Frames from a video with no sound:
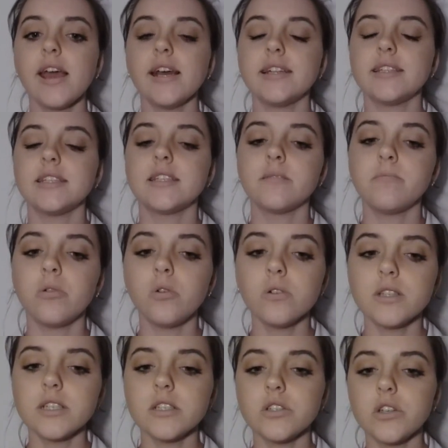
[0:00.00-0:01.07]
It is
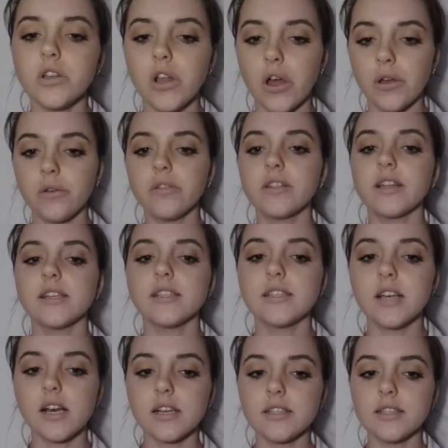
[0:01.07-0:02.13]
important to note that
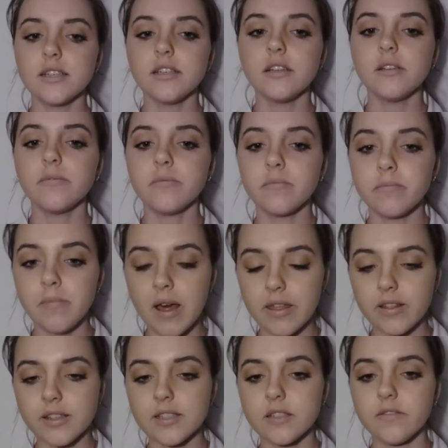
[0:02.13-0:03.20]
certain
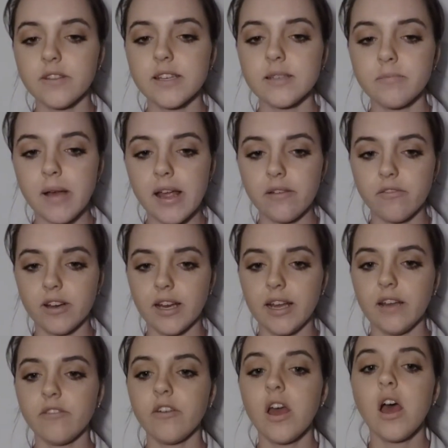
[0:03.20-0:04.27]
methods of this pain
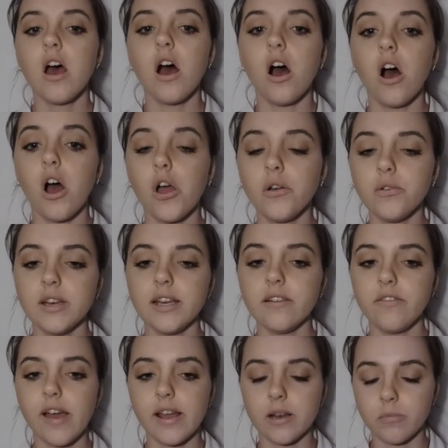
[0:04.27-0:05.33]
relief are only
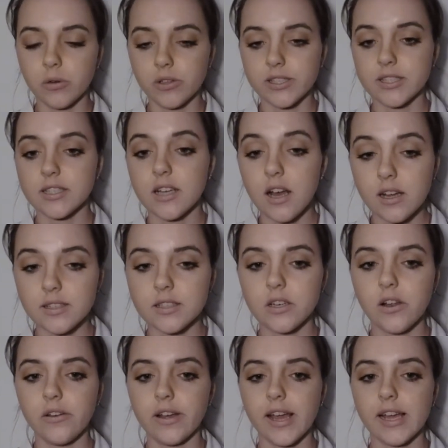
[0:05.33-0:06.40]
available in certain
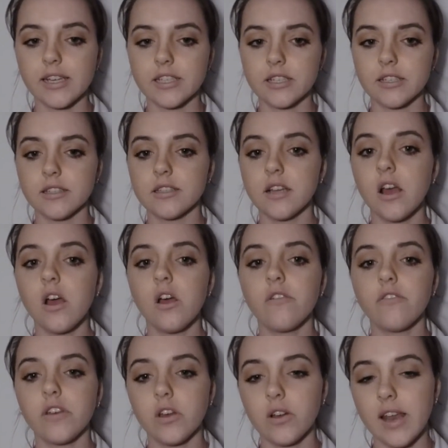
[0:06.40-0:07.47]
locations
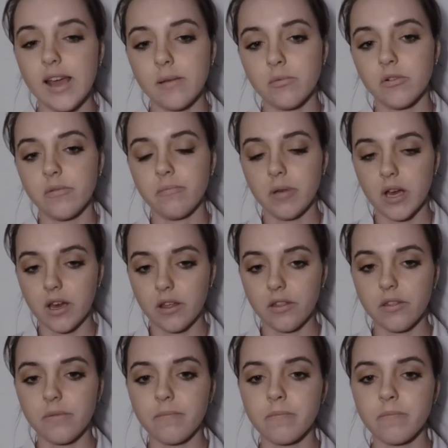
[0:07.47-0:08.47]
for your labour and birth.